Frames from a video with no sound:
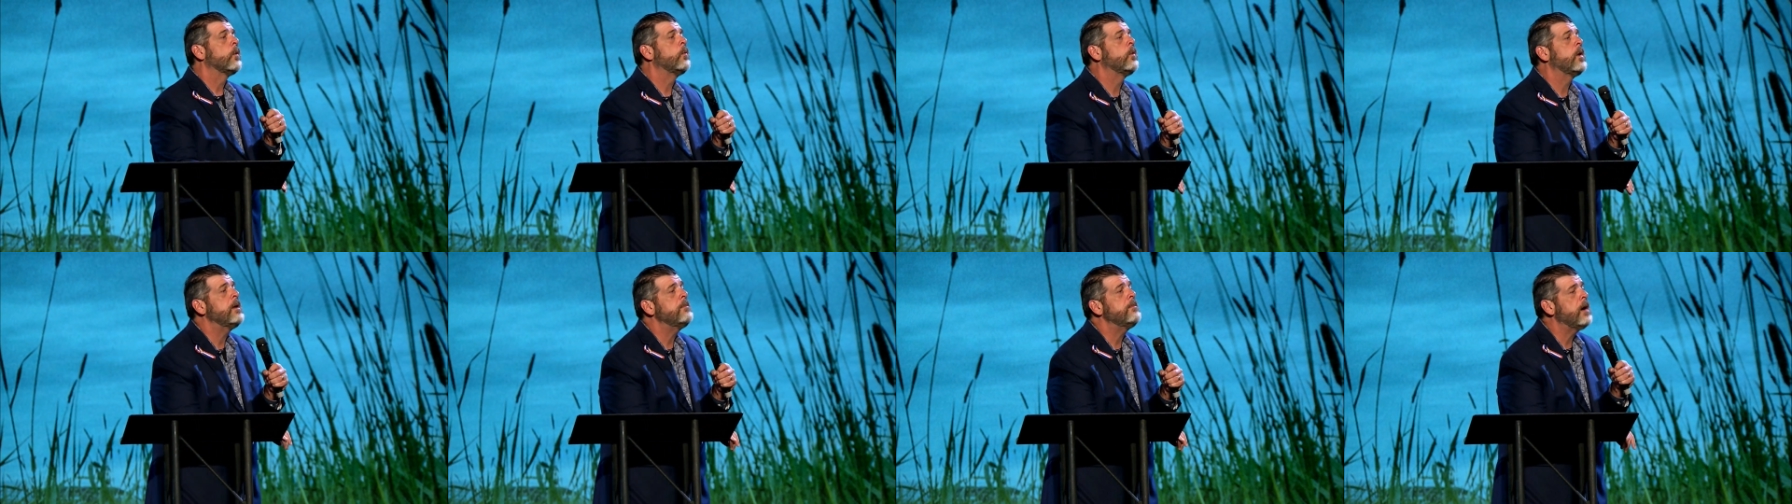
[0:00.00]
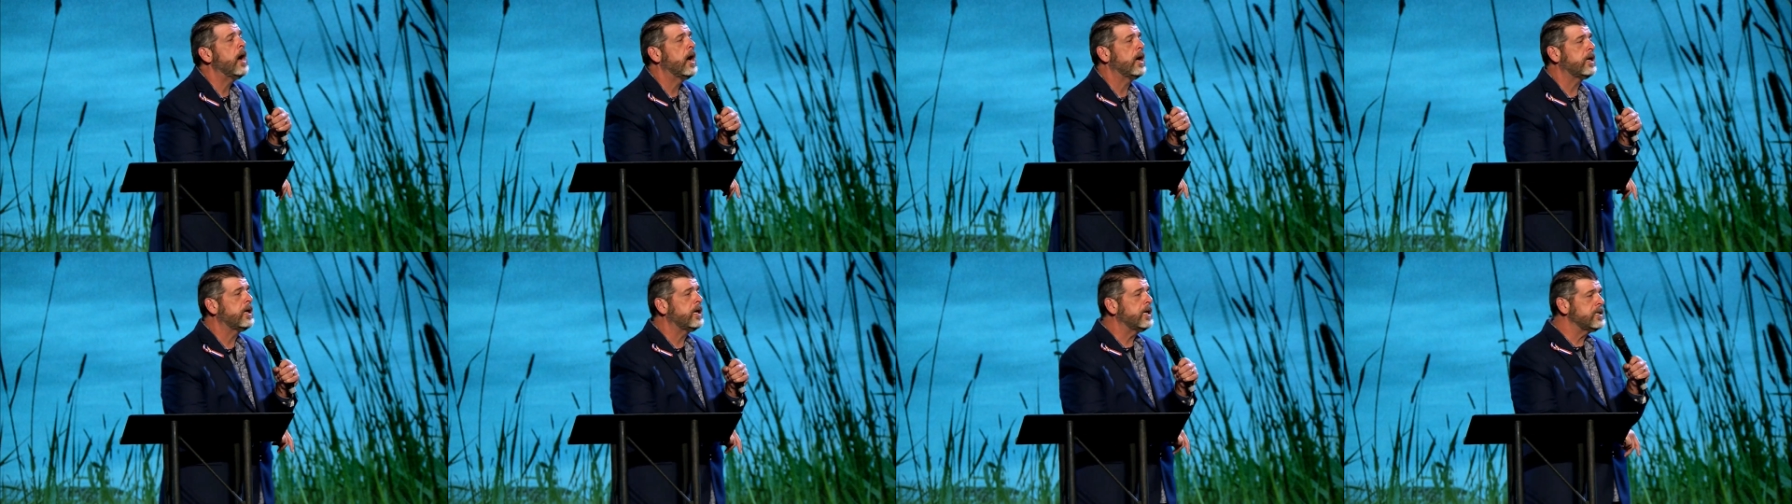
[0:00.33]
we
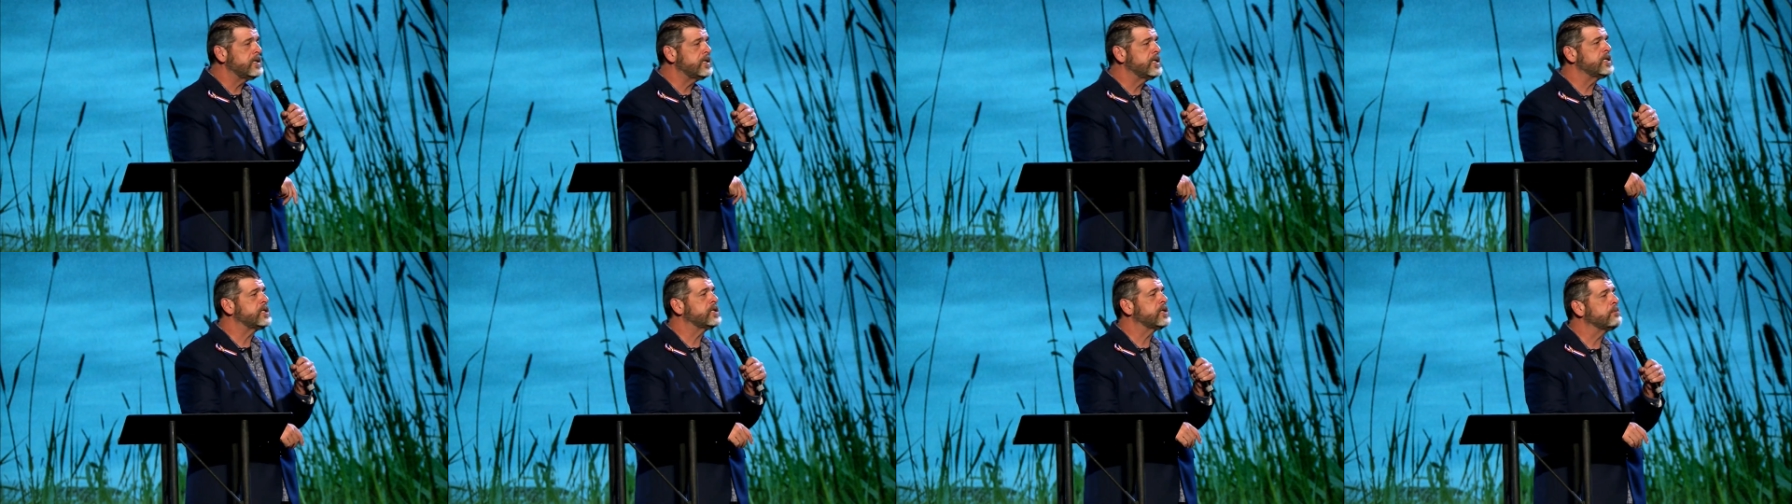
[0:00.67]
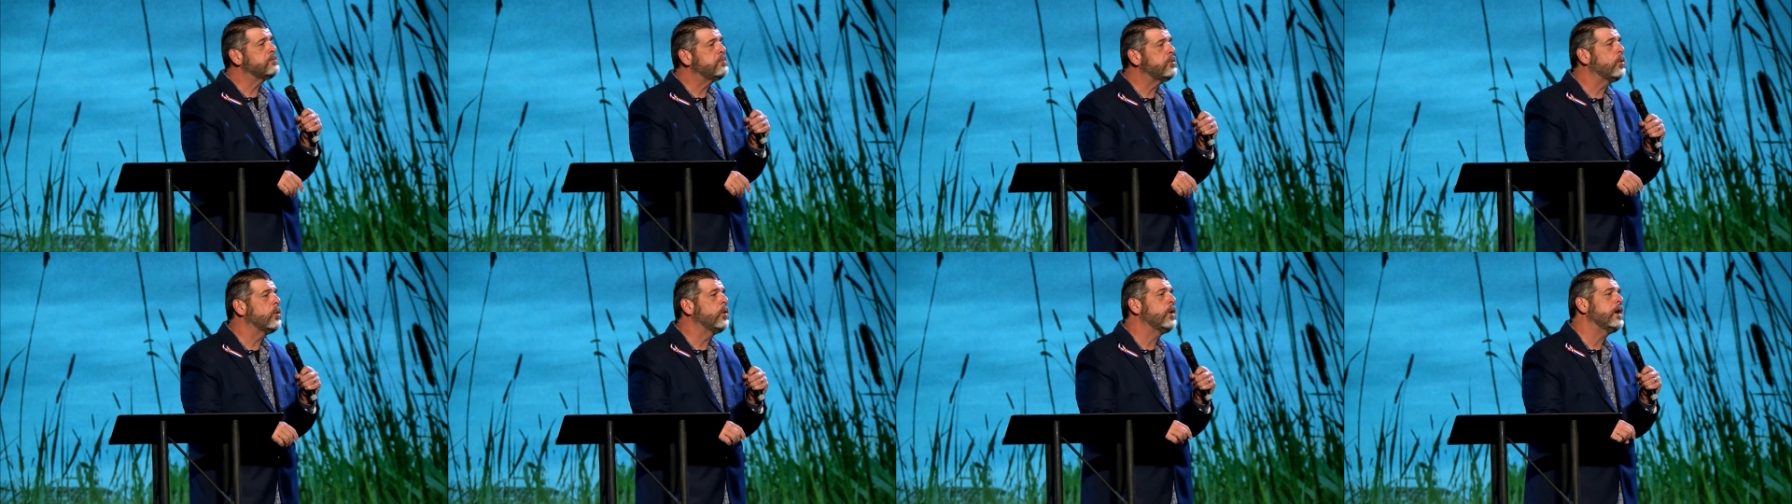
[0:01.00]
might get
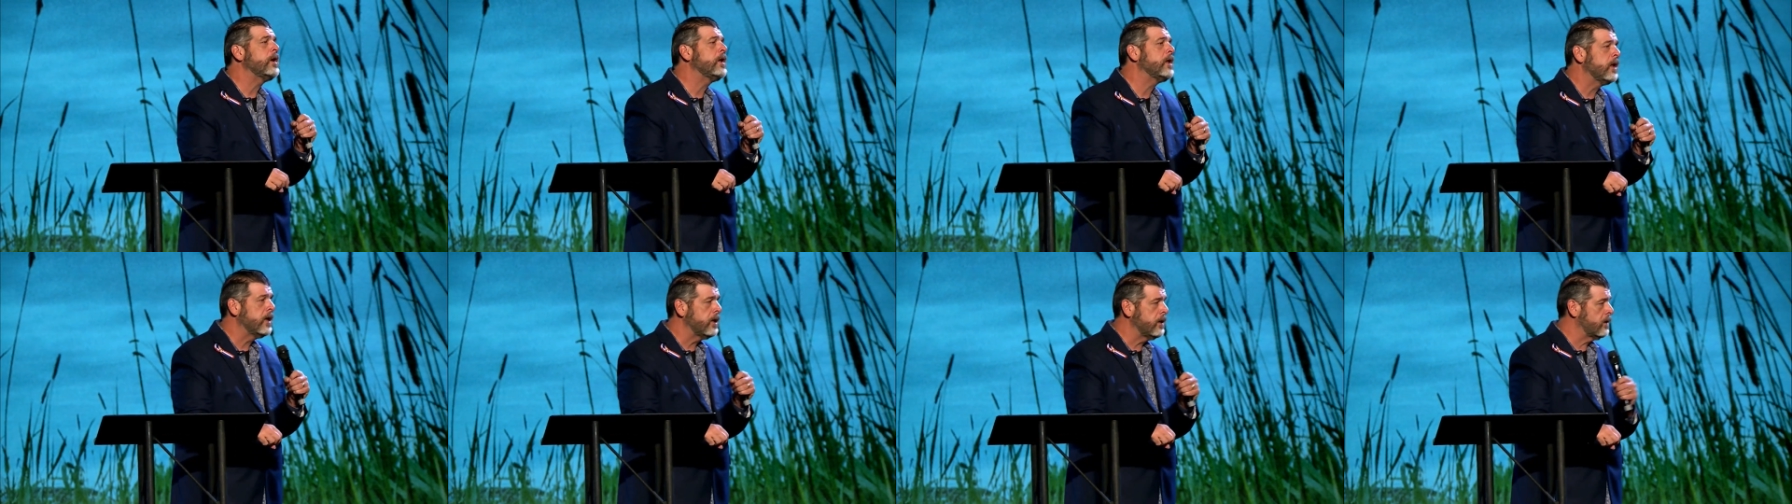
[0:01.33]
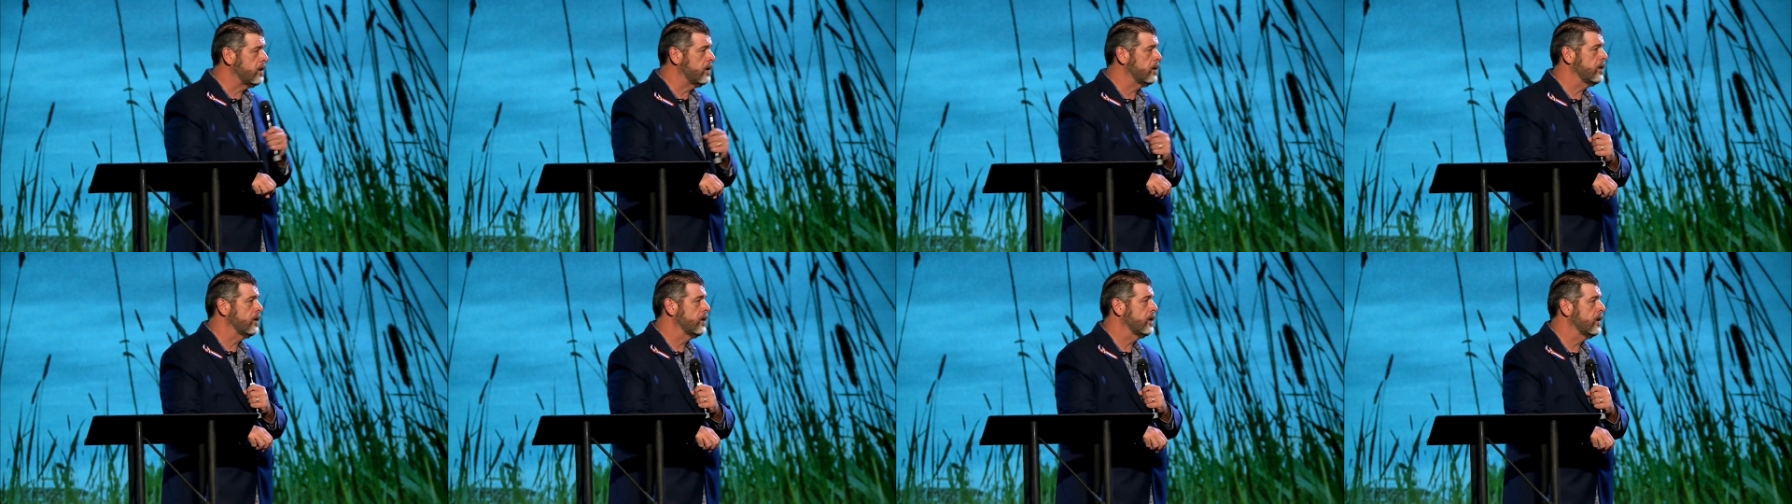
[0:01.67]

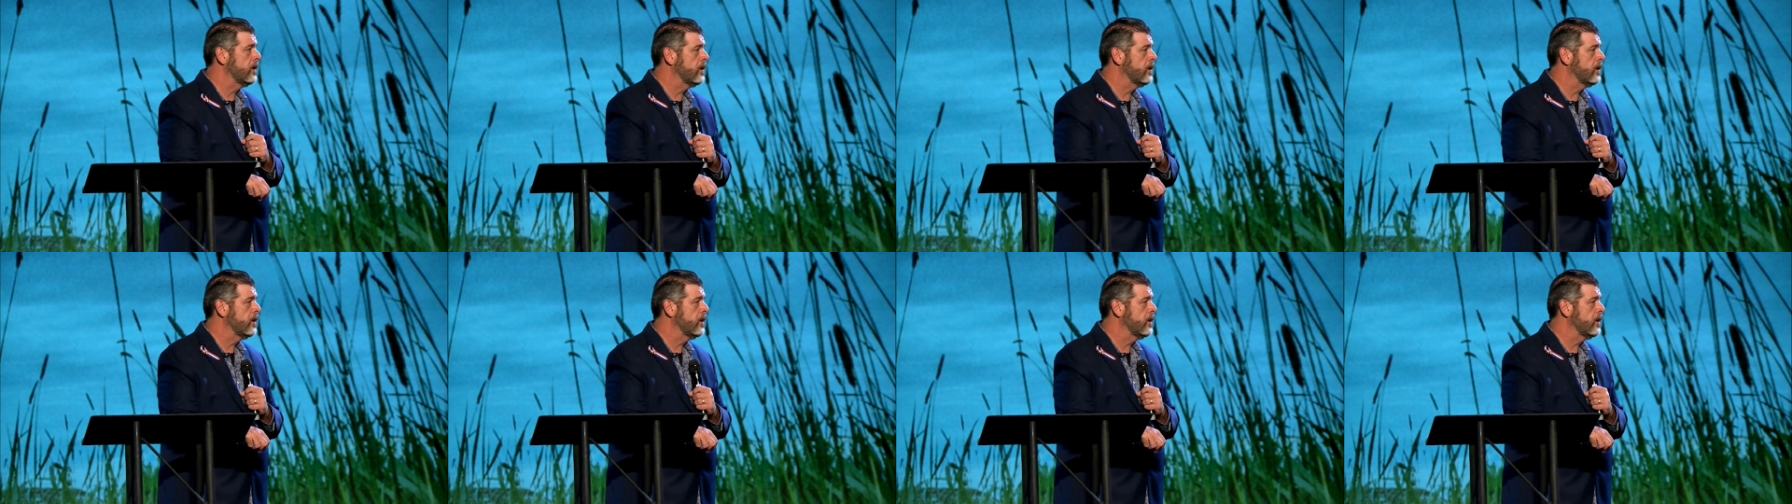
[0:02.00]
disappointed.